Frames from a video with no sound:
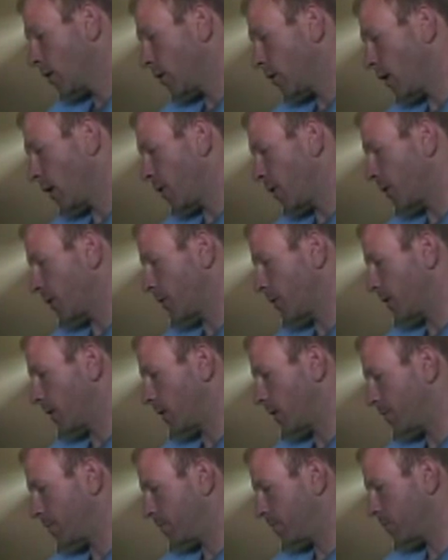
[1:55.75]
Well,
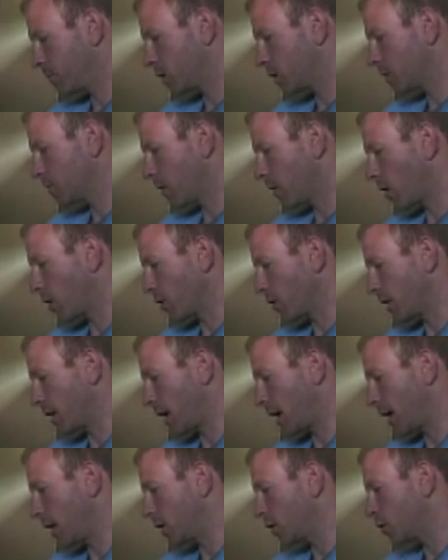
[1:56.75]
they're smaller
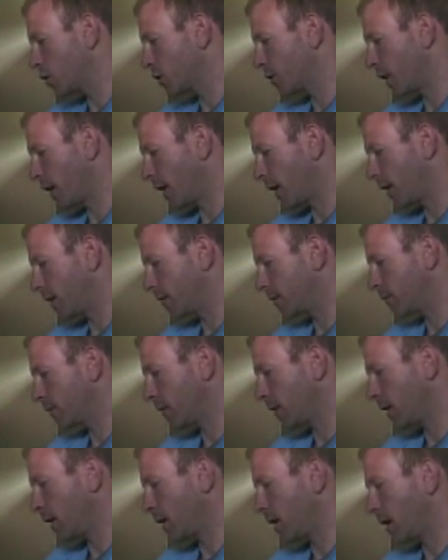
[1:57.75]
gauge than
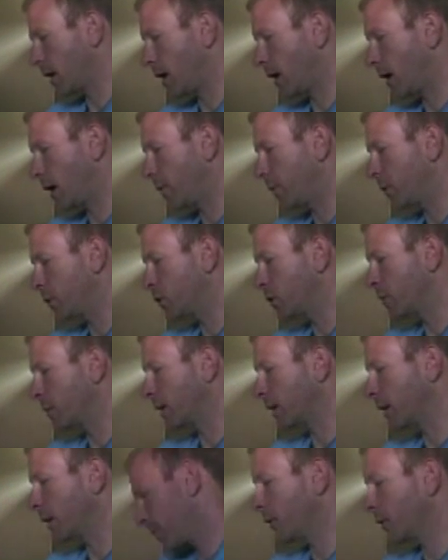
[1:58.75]
any kind of
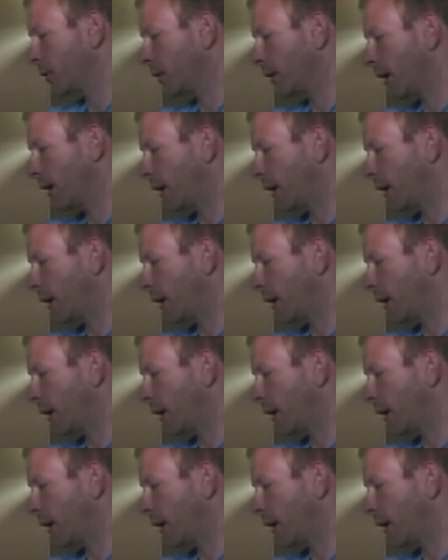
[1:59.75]
hypodermic needle,